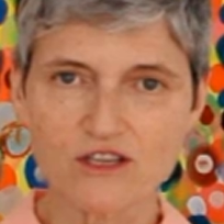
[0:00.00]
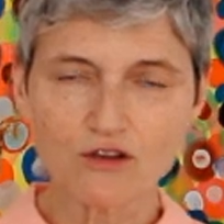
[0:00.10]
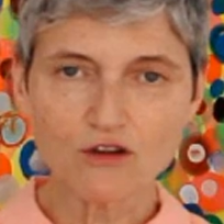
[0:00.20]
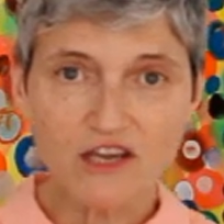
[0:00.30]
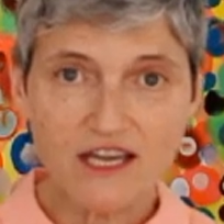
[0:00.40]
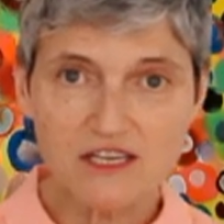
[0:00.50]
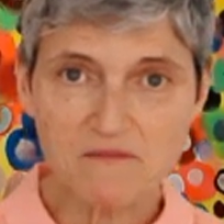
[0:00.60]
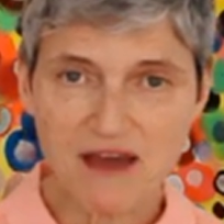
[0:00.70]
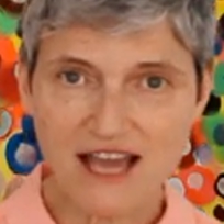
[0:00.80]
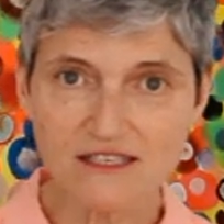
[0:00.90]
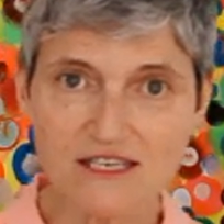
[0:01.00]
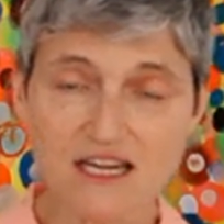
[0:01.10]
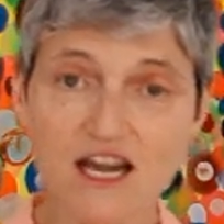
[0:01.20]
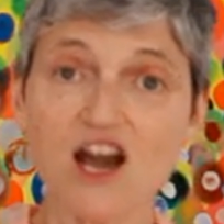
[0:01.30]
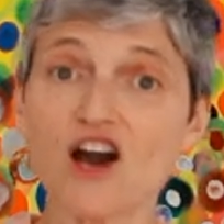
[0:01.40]
when you're looking at a
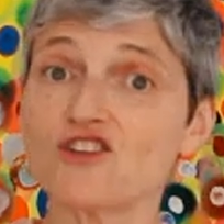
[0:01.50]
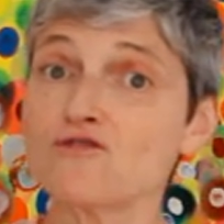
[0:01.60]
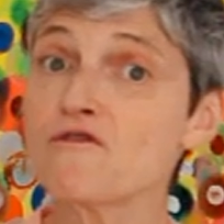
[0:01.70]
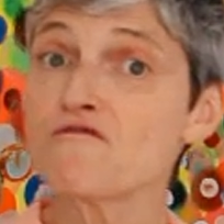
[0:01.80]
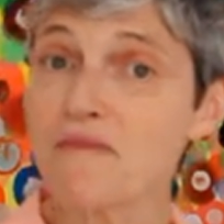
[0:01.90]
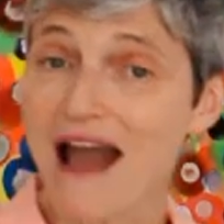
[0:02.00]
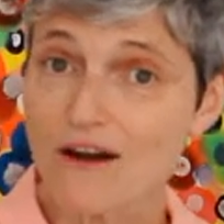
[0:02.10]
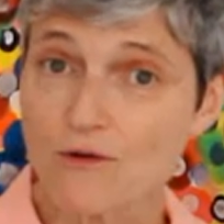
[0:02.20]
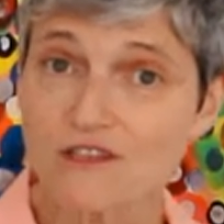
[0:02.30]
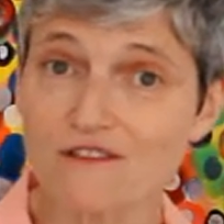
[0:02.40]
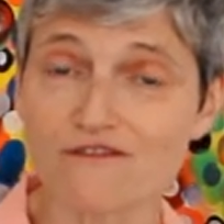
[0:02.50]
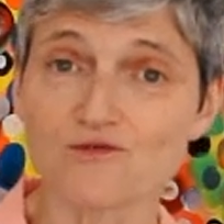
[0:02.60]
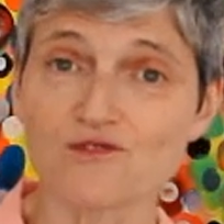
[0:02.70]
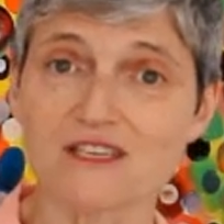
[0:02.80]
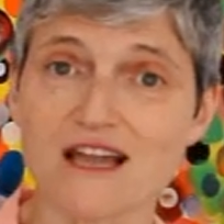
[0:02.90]
painting and you move backwards a
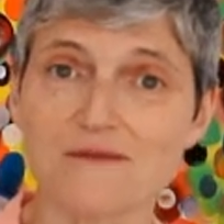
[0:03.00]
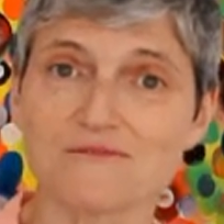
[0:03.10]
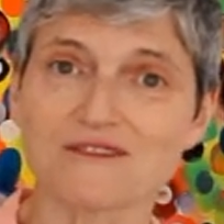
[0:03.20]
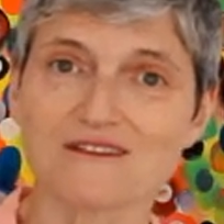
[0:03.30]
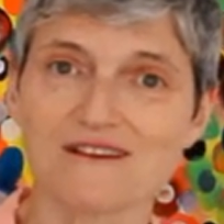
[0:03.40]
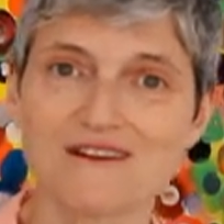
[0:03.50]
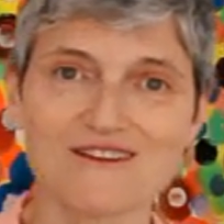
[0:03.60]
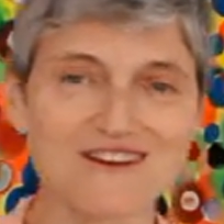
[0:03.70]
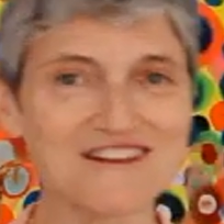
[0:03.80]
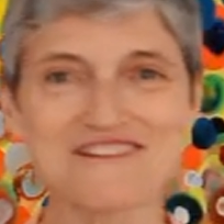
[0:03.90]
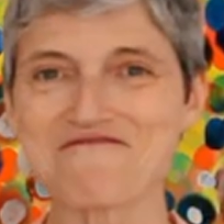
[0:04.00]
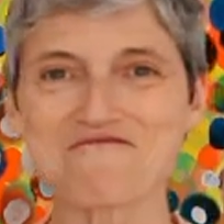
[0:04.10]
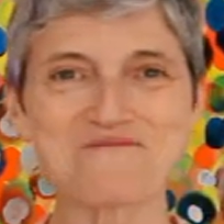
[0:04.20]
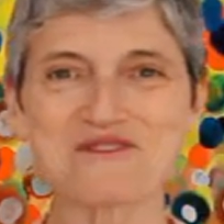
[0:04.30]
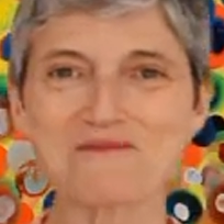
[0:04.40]
few steps, get a
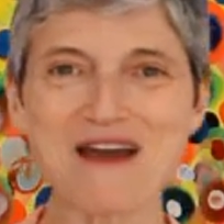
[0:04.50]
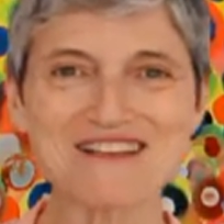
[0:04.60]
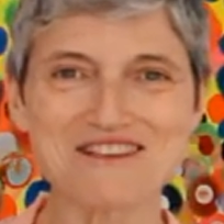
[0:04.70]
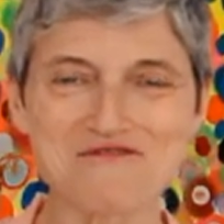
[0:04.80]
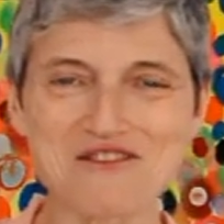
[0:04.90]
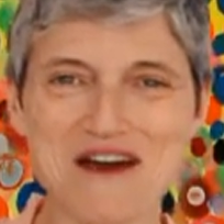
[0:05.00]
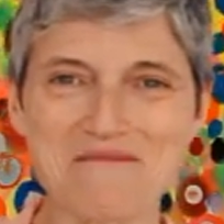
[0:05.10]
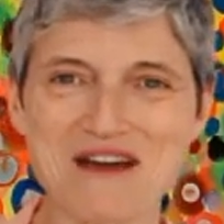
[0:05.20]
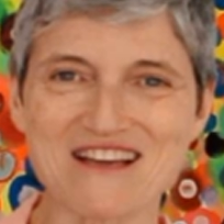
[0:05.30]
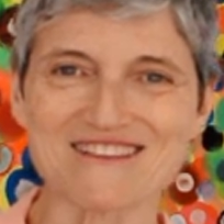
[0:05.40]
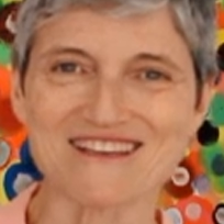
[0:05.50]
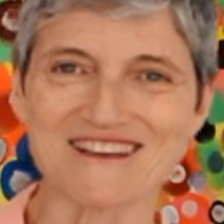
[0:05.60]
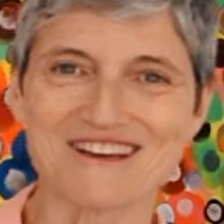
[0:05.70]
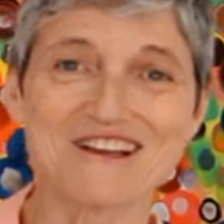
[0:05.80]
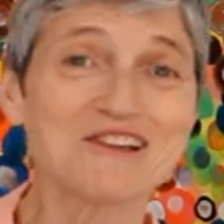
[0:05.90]
different perspective on that
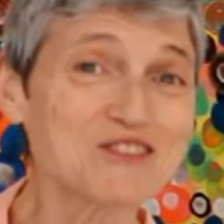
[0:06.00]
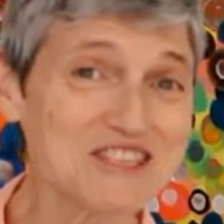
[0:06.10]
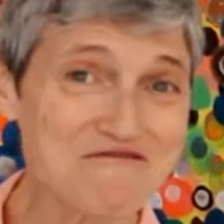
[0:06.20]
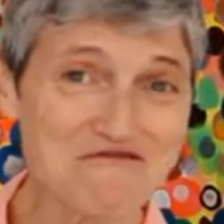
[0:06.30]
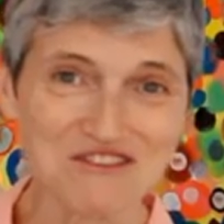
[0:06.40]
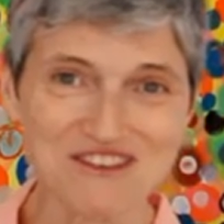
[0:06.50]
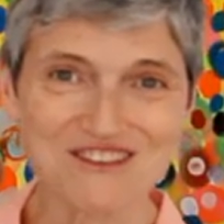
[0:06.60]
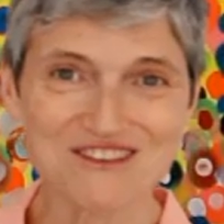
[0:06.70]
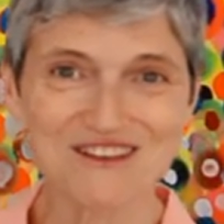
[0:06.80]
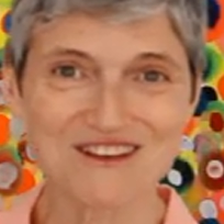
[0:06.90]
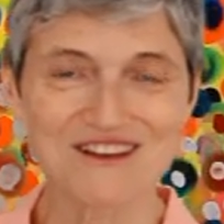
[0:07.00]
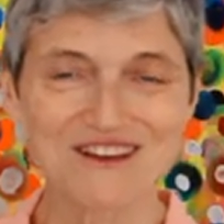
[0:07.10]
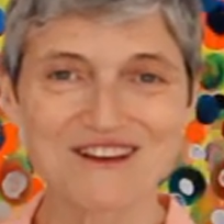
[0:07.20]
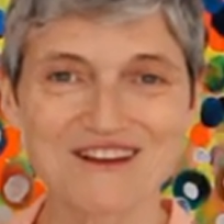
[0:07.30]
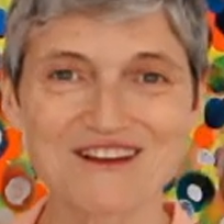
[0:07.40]
painting. It looks different.
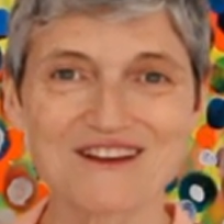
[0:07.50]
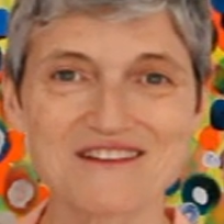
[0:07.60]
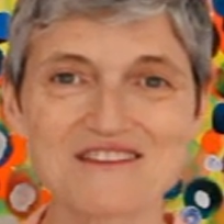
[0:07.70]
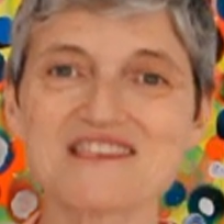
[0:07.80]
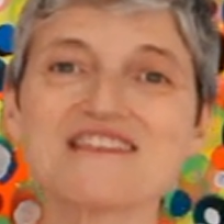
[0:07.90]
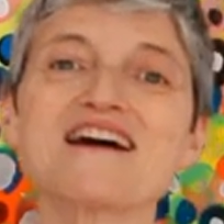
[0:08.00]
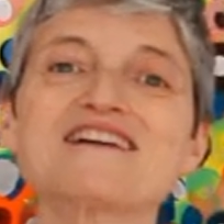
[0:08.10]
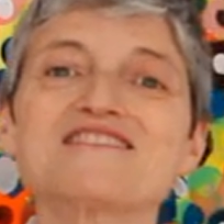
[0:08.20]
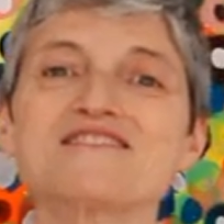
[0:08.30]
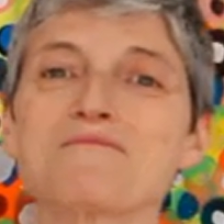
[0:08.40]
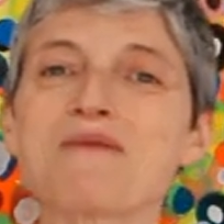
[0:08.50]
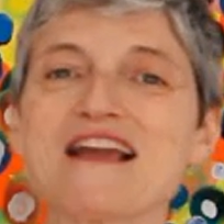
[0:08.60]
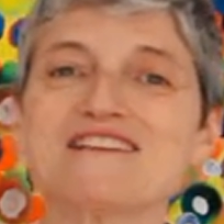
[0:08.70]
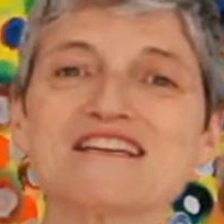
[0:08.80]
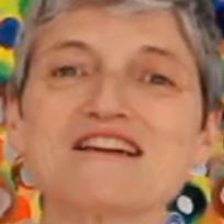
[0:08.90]
See that as the
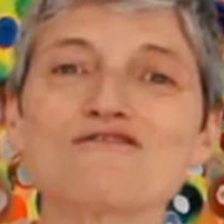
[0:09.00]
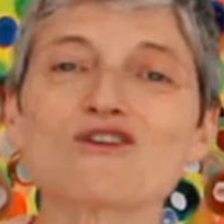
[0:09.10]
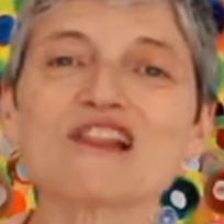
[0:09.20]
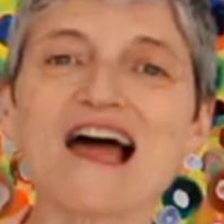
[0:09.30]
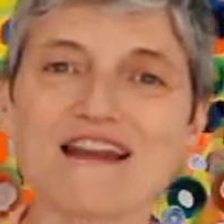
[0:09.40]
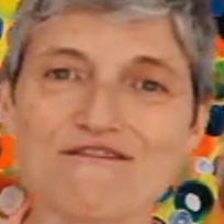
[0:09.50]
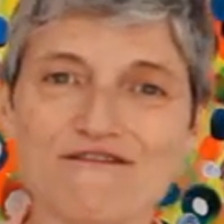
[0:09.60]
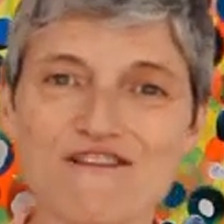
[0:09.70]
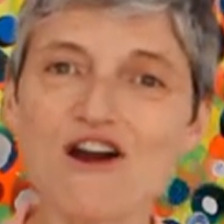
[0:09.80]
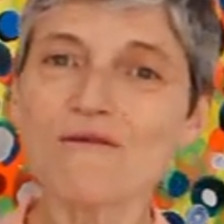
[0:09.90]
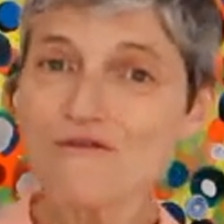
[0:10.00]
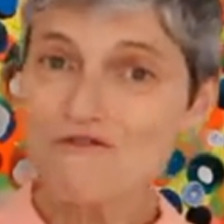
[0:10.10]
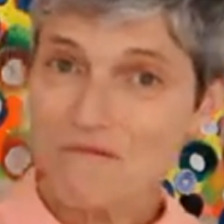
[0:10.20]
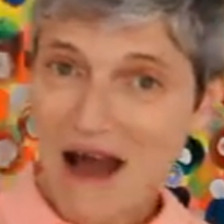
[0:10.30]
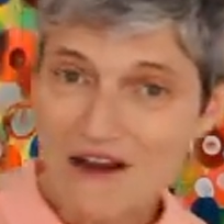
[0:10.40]
painting of your life
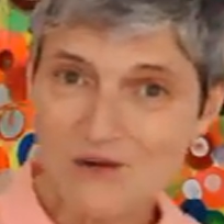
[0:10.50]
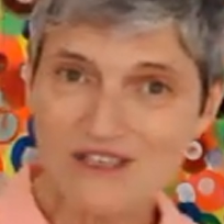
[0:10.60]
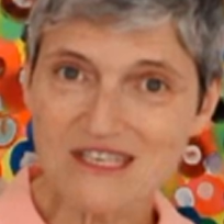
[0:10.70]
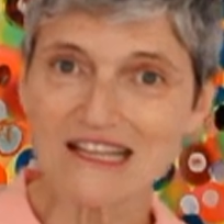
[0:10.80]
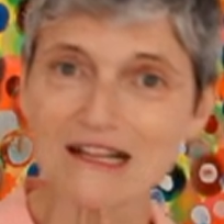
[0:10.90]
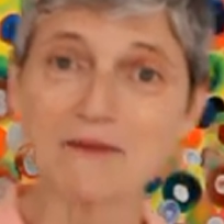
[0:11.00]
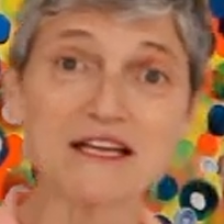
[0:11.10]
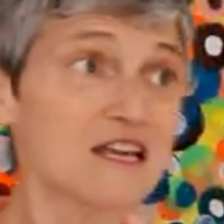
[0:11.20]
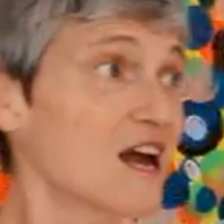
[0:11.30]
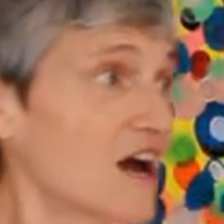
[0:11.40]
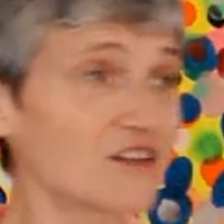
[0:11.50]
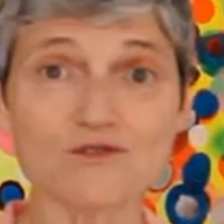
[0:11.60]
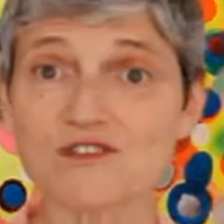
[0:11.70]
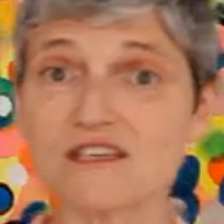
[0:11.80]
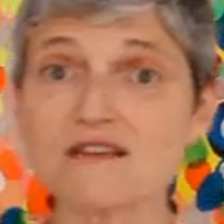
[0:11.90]
Move backwards a little bit and
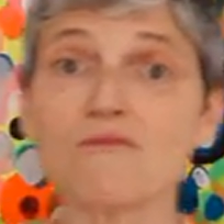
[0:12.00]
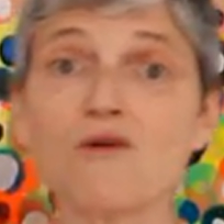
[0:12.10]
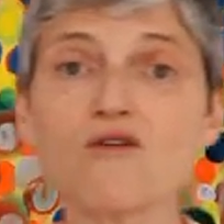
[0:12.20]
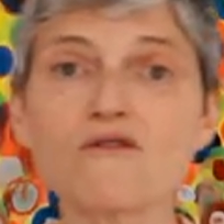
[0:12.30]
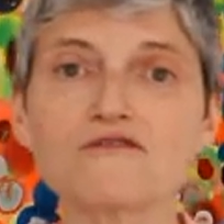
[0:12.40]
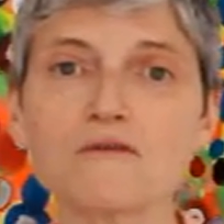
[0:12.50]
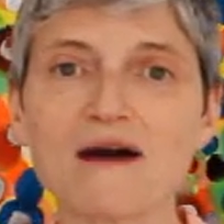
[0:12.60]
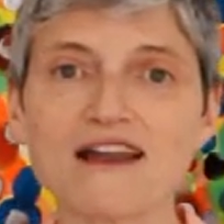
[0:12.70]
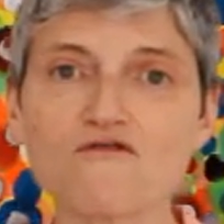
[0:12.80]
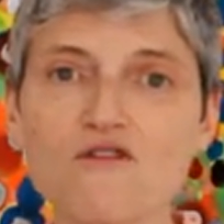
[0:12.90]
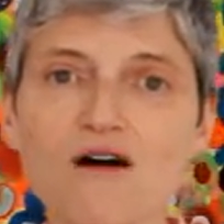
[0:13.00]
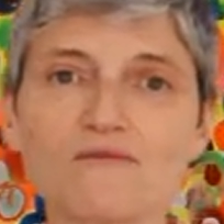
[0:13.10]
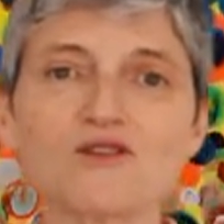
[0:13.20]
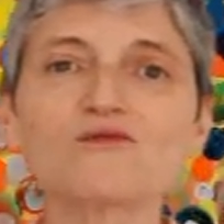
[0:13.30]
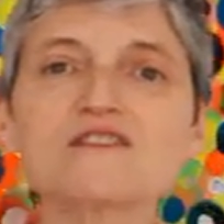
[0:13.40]
you'll see more of the
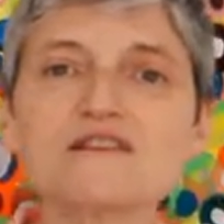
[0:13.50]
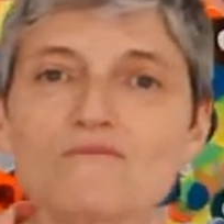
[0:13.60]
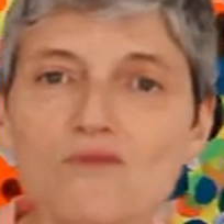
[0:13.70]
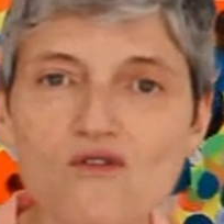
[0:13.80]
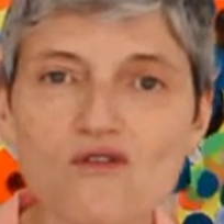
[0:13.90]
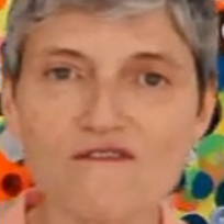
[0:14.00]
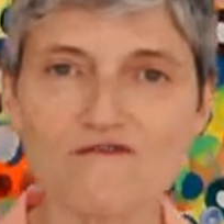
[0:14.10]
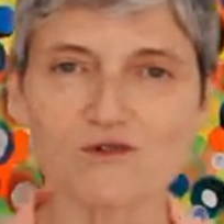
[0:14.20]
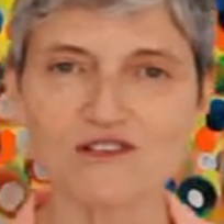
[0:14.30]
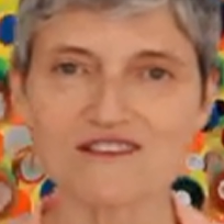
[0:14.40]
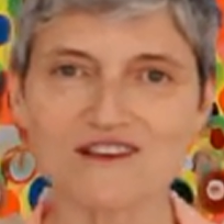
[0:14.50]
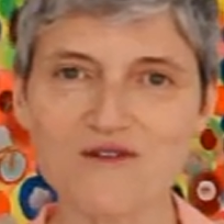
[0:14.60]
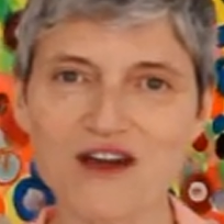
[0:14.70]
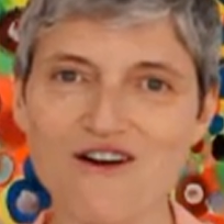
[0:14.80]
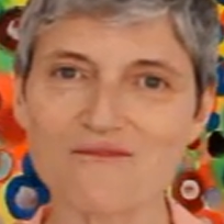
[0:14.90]
panorama, you'll see more of what is
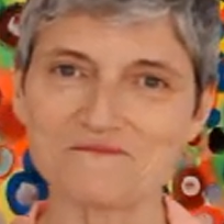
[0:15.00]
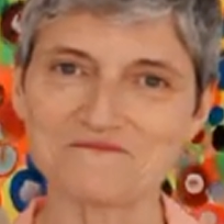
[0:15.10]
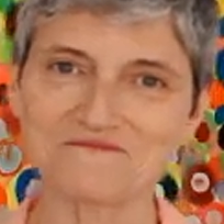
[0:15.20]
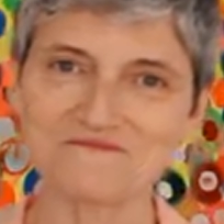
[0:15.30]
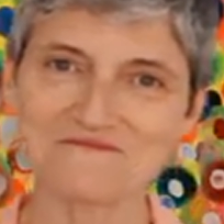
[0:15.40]
going on.